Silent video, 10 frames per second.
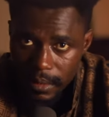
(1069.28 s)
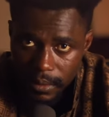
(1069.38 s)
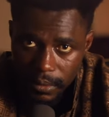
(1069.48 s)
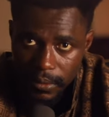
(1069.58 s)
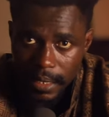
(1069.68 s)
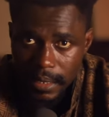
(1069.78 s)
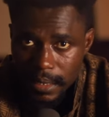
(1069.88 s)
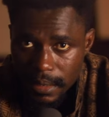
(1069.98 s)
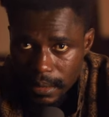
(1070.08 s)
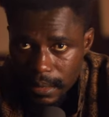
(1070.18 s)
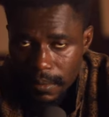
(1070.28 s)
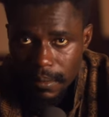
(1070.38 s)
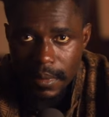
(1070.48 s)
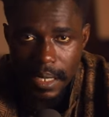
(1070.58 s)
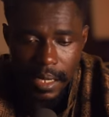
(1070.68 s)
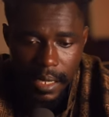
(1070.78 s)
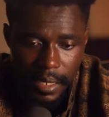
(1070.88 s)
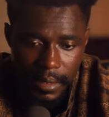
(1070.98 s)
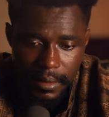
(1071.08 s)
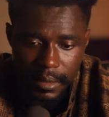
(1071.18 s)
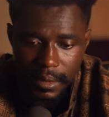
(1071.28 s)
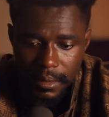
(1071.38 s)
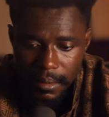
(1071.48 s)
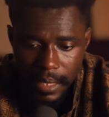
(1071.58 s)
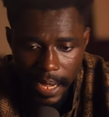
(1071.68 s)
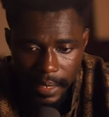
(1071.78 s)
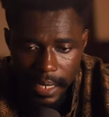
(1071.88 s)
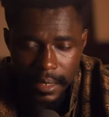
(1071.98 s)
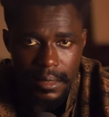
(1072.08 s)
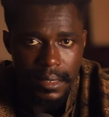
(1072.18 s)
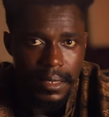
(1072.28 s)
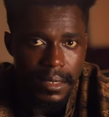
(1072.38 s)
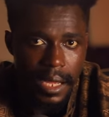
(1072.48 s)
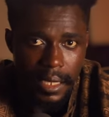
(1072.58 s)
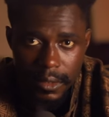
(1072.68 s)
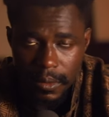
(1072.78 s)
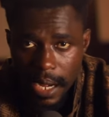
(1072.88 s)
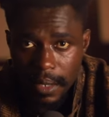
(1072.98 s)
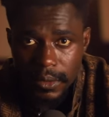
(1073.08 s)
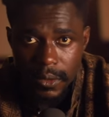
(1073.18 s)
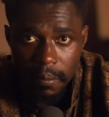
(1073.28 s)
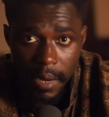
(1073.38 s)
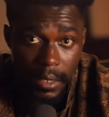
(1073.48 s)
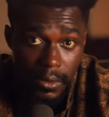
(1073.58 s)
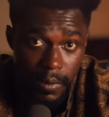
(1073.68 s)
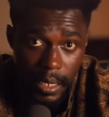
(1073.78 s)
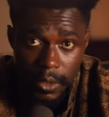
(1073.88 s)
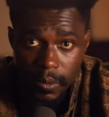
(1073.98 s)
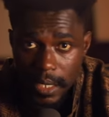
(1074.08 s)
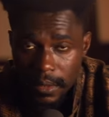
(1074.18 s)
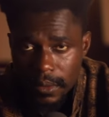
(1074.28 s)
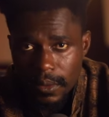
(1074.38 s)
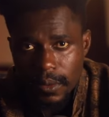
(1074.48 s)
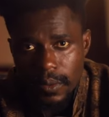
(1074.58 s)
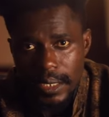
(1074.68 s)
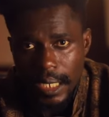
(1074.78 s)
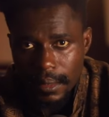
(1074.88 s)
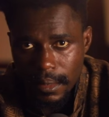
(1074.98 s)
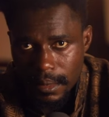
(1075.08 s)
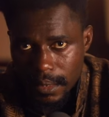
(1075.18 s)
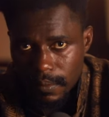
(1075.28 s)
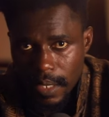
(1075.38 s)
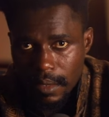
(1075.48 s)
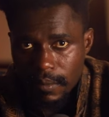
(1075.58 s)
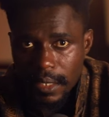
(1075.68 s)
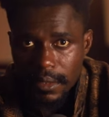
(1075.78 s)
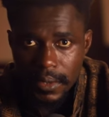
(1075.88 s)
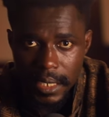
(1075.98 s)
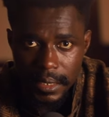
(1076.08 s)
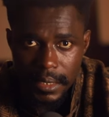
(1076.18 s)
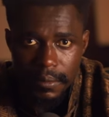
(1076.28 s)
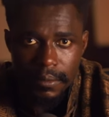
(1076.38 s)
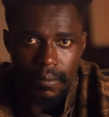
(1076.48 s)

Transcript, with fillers: instructions and guidance as to how to maneuver your way through which i think is very very great